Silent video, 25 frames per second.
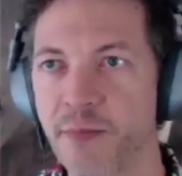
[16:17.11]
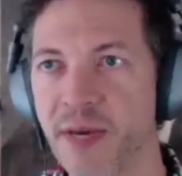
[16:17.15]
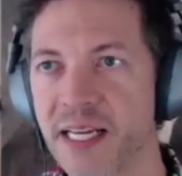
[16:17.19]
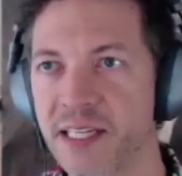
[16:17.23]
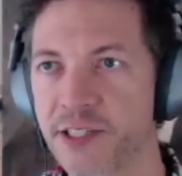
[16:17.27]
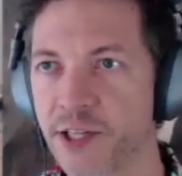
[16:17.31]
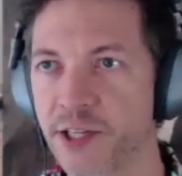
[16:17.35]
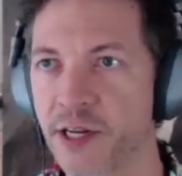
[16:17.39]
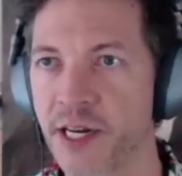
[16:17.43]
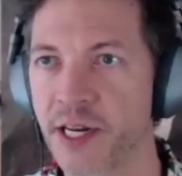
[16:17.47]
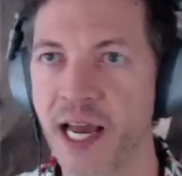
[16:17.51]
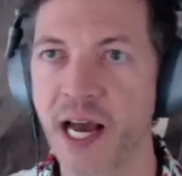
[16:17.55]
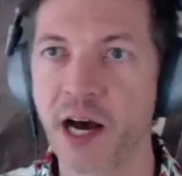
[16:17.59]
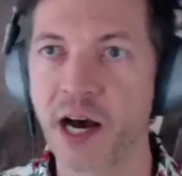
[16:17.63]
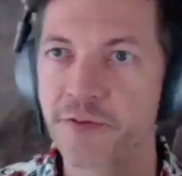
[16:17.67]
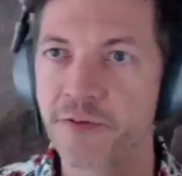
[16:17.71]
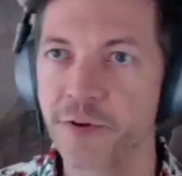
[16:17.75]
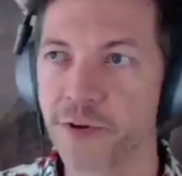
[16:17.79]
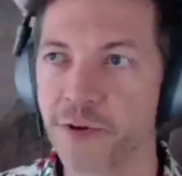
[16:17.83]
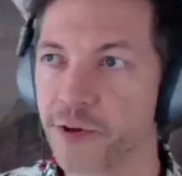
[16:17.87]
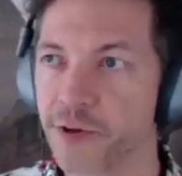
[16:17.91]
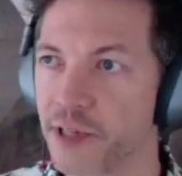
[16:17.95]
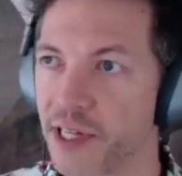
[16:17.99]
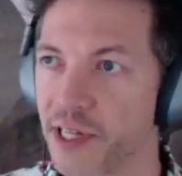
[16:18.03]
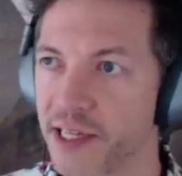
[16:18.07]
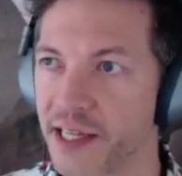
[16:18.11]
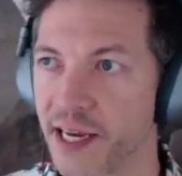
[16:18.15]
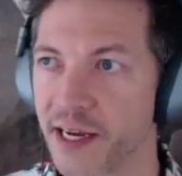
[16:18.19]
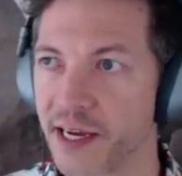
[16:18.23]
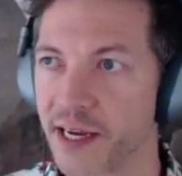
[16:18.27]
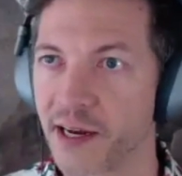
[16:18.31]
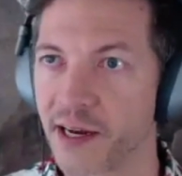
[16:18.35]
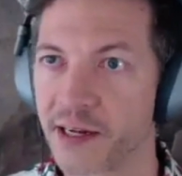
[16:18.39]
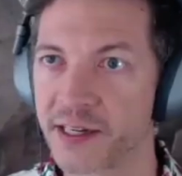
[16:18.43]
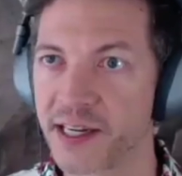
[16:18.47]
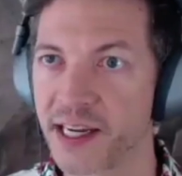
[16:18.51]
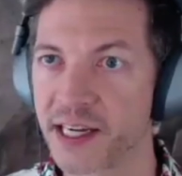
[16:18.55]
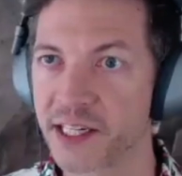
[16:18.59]
based on how full you let
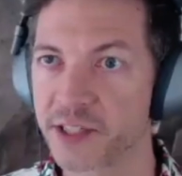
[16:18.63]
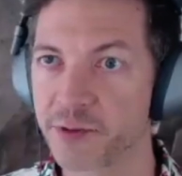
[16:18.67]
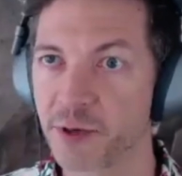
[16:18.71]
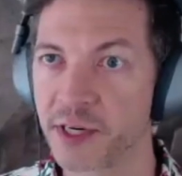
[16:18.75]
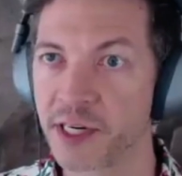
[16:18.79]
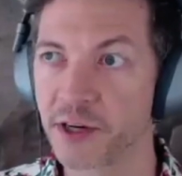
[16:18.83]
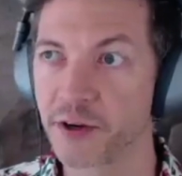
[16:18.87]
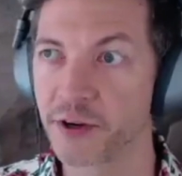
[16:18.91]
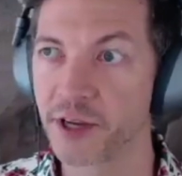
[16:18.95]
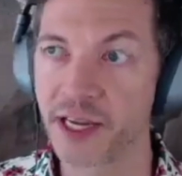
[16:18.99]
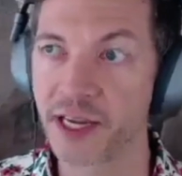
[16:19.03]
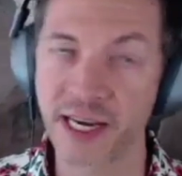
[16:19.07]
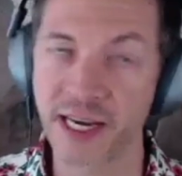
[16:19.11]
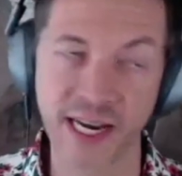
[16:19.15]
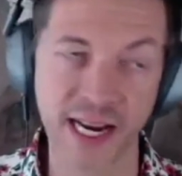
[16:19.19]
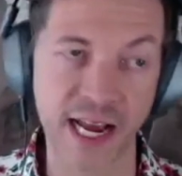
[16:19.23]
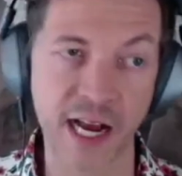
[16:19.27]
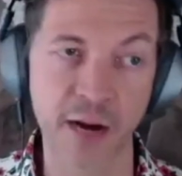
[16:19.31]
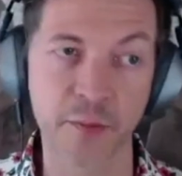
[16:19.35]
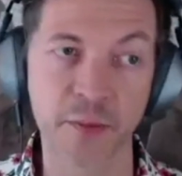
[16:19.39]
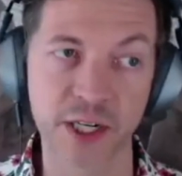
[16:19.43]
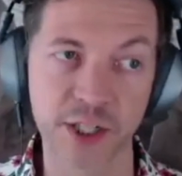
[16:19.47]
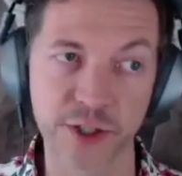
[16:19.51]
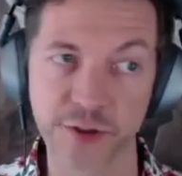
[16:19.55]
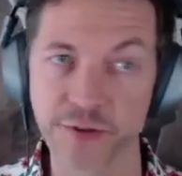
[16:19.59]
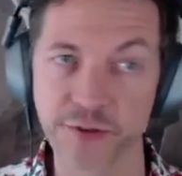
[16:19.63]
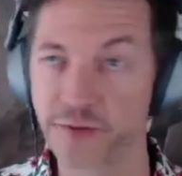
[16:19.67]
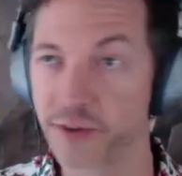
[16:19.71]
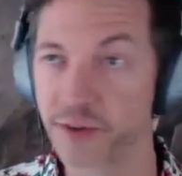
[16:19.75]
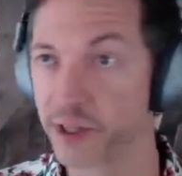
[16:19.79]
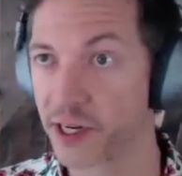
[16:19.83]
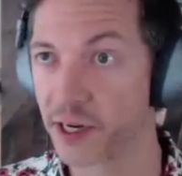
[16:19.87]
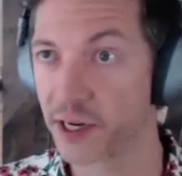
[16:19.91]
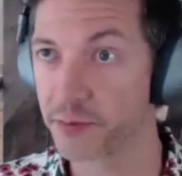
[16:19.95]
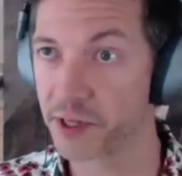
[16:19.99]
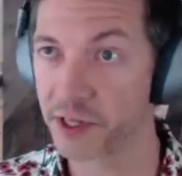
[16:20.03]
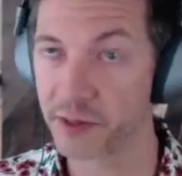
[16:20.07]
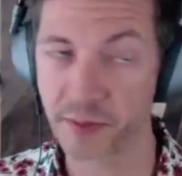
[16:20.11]
that context window get and how much you
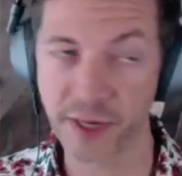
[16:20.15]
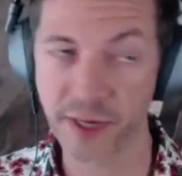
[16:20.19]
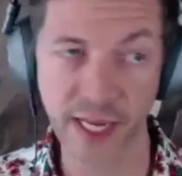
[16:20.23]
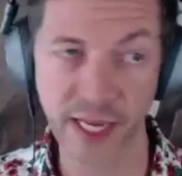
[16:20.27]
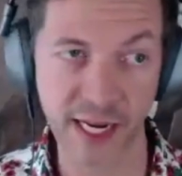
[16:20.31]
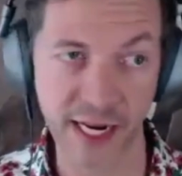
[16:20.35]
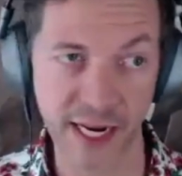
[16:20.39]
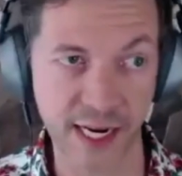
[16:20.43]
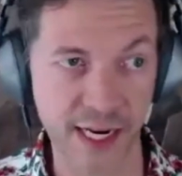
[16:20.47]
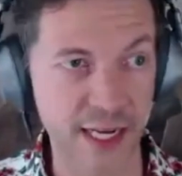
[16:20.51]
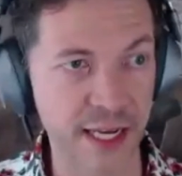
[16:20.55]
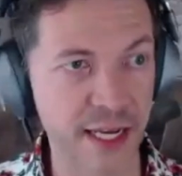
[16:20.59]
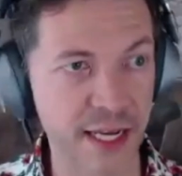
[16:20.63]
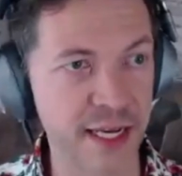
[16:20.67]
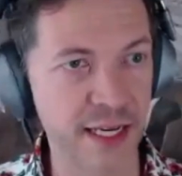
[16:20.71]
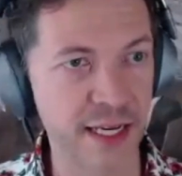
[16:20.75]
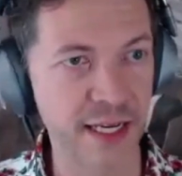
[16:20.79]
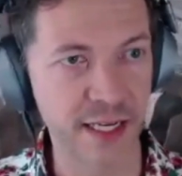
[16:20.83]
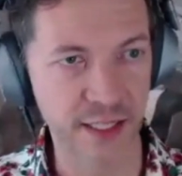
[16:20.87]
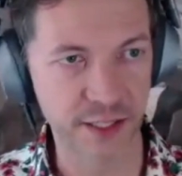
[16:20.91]
fill it up at the beginning.